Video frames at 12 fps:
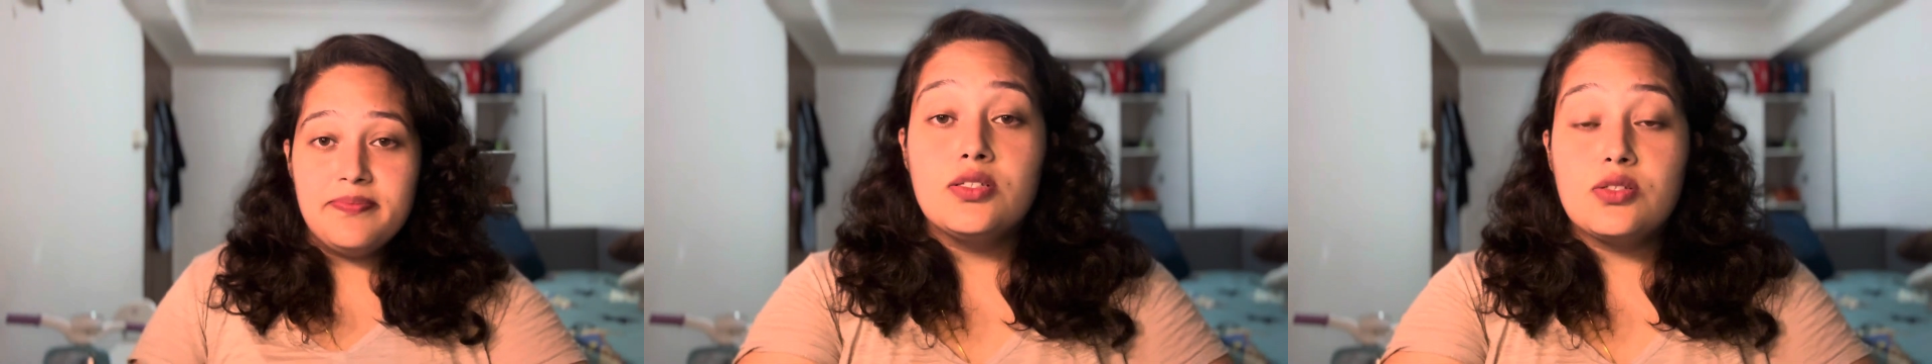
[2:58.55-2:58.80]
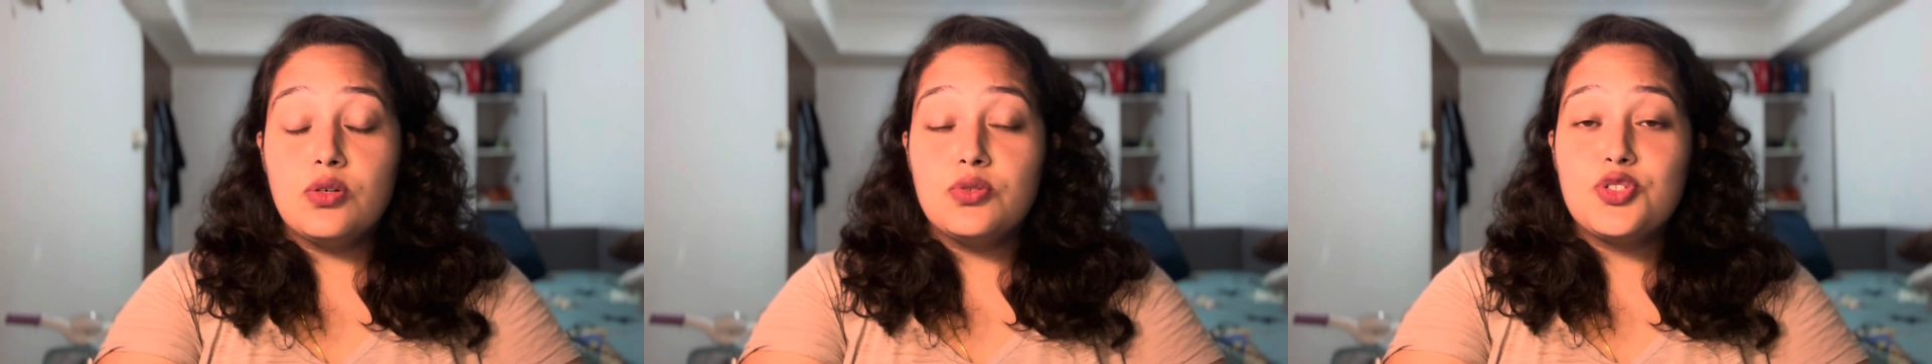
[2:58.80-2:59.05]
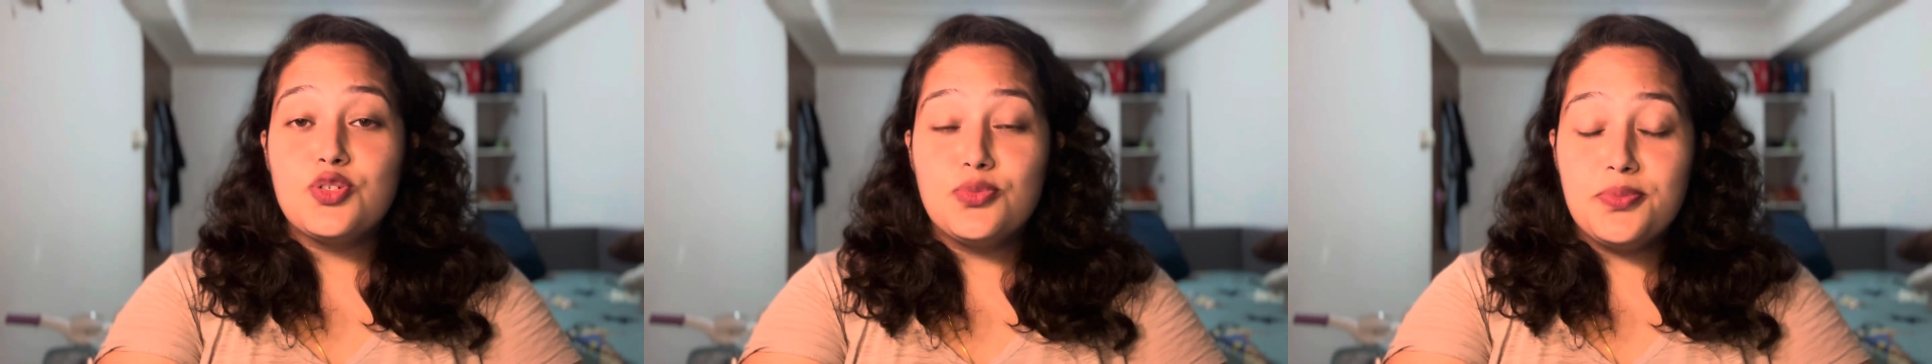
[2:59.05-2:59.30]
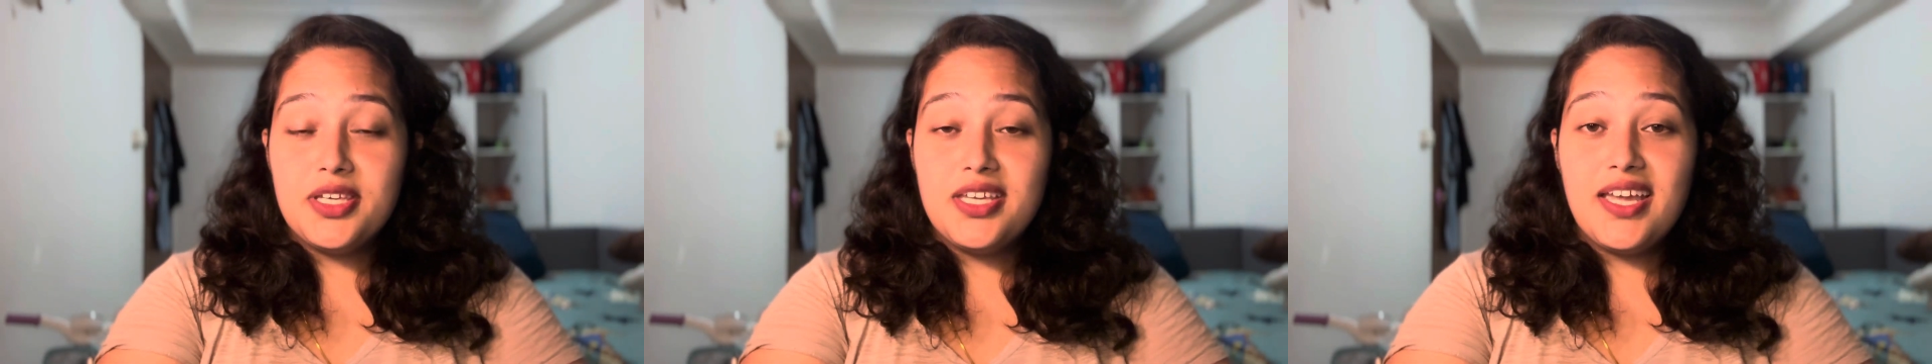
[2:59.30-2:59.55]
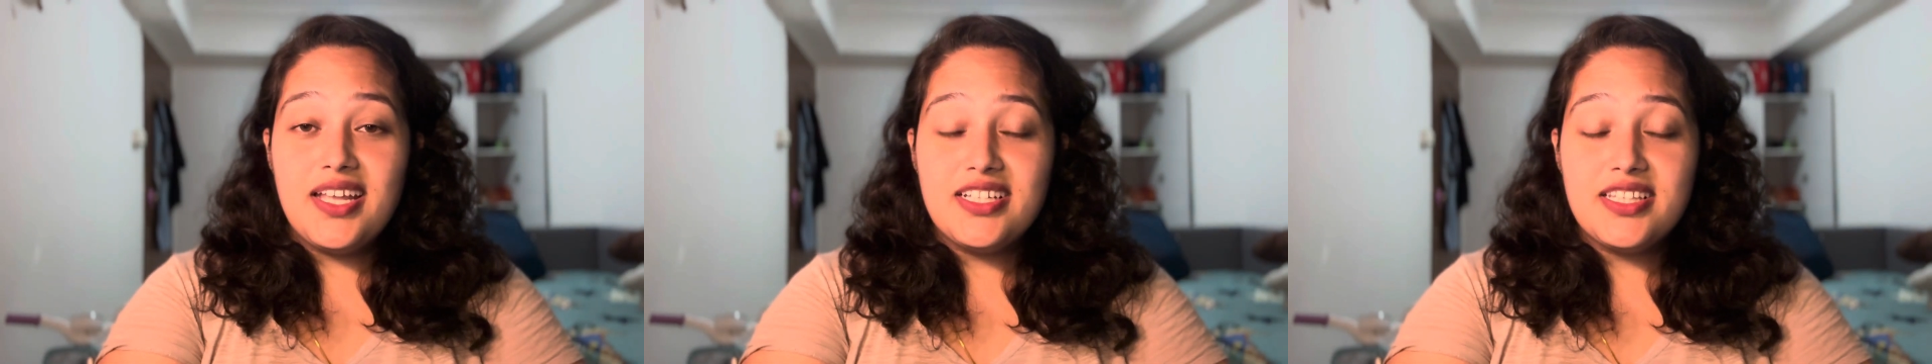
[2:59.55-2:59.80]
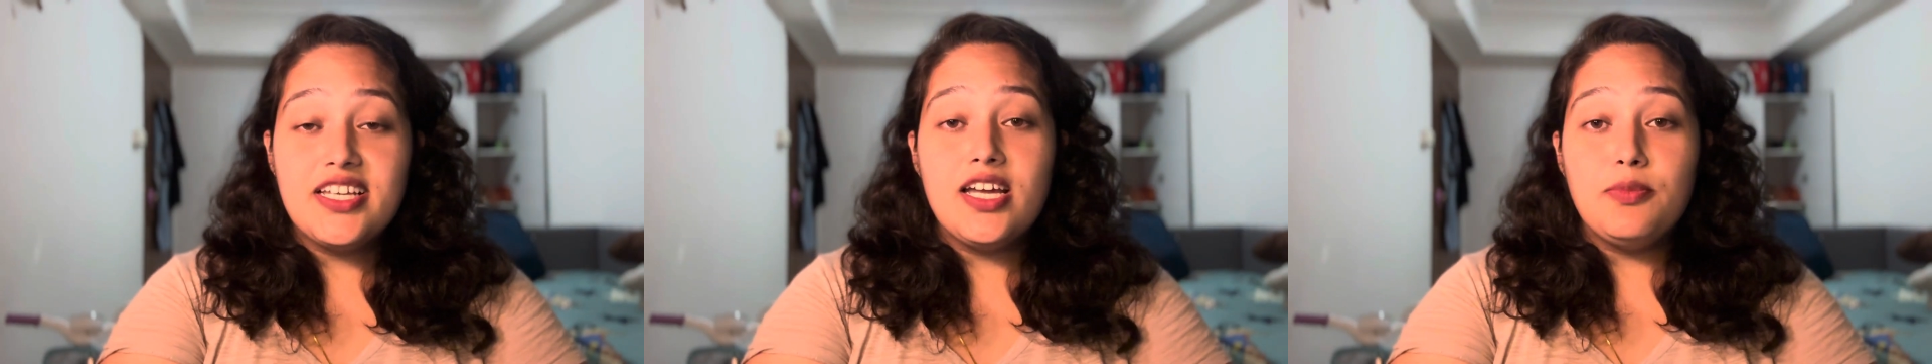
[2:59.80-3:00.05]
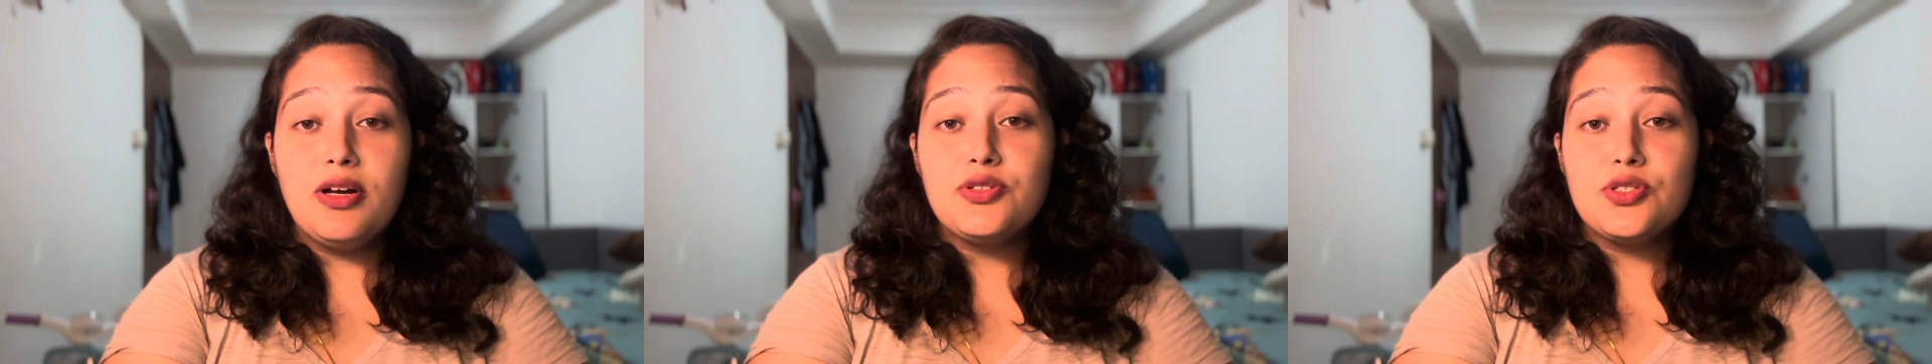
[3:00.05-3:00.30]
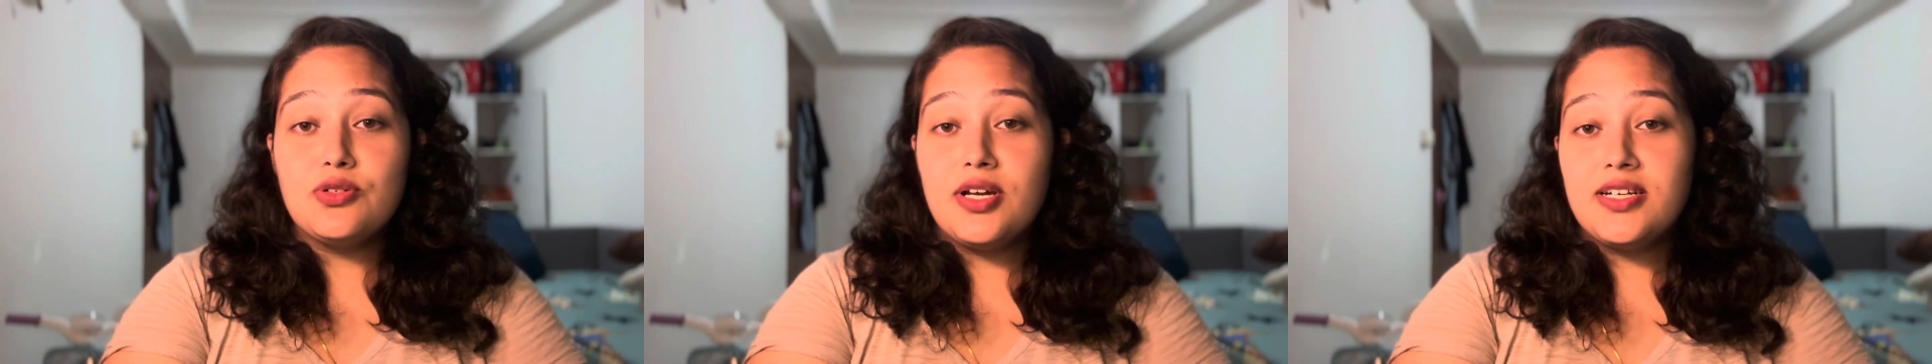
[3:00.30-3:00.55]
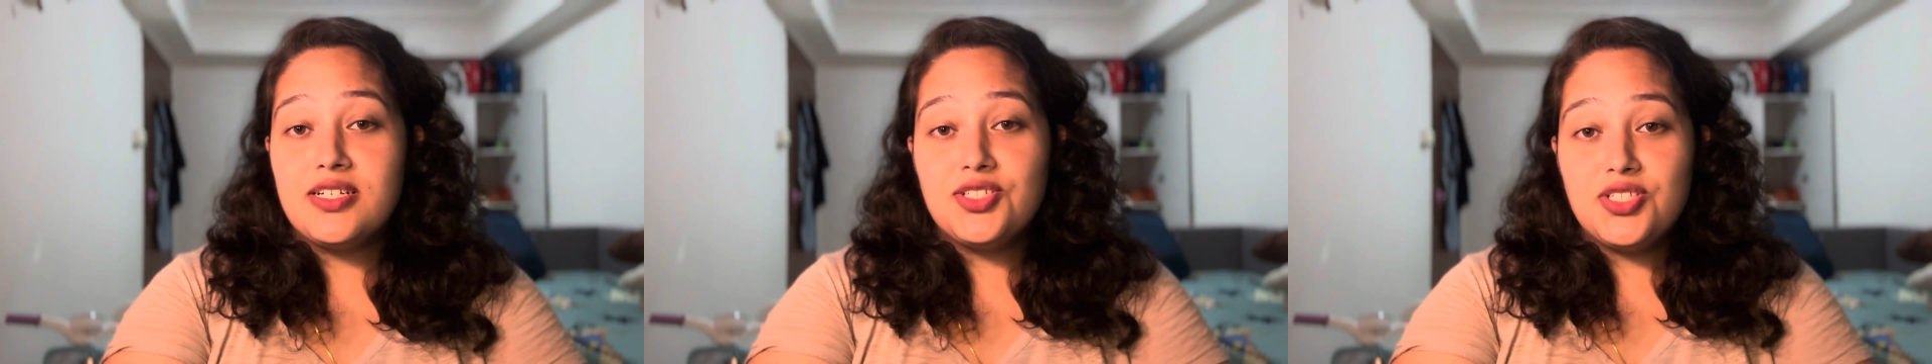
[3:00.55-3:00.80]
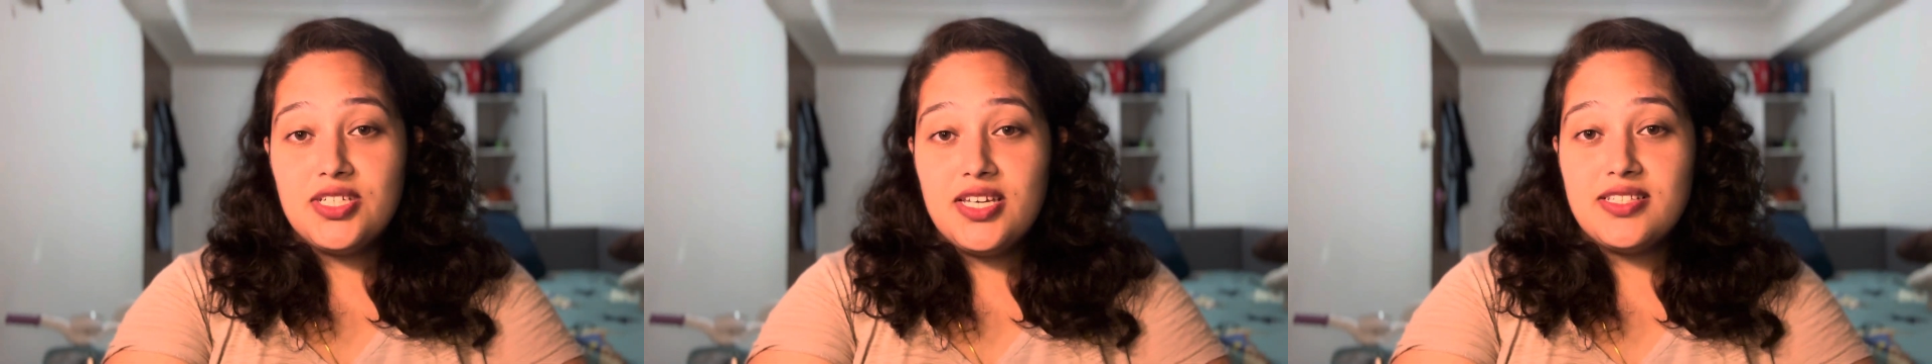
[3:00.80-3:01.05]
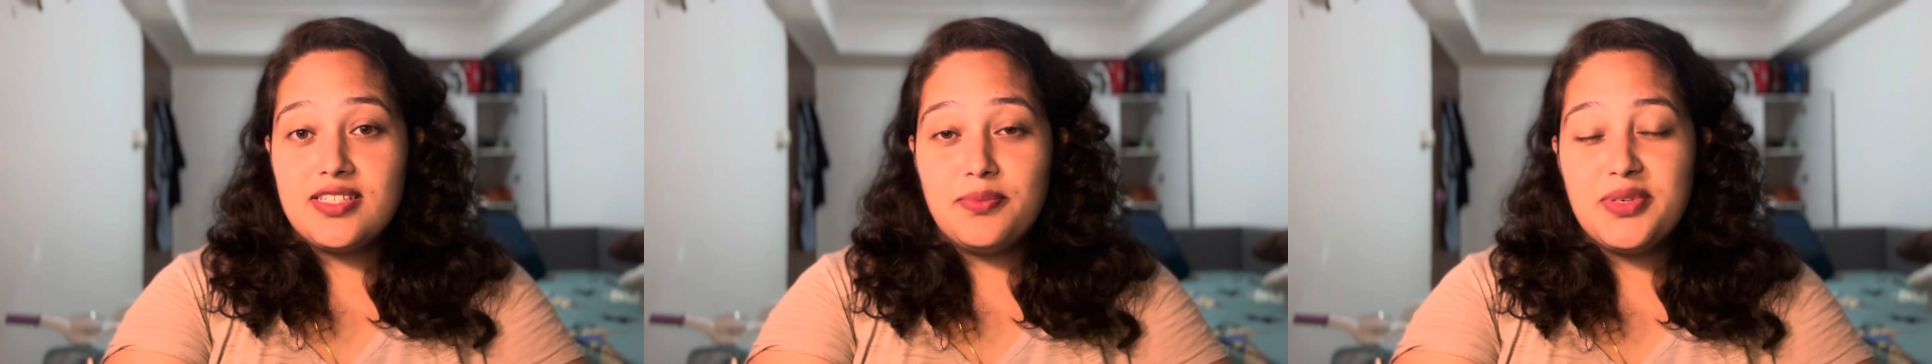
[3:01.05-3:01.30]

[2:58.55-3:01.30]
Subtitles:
So to me, anything about 200 GSM